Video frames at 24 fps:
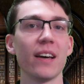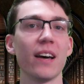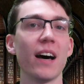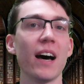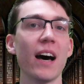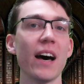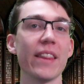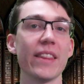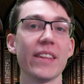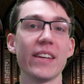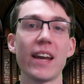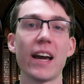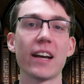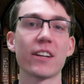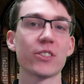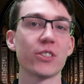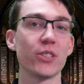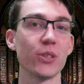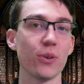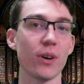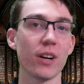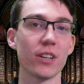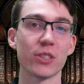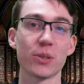the
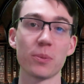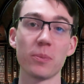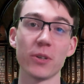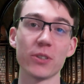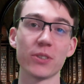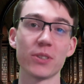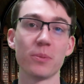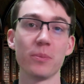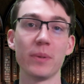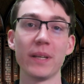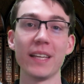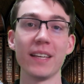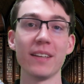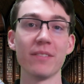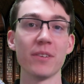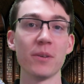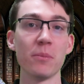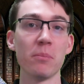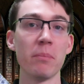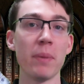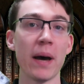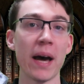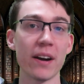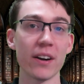next 2 are supposed to be
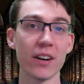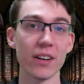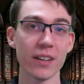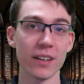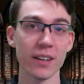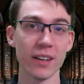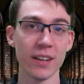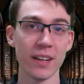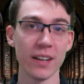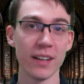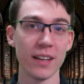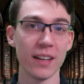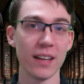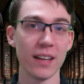even better.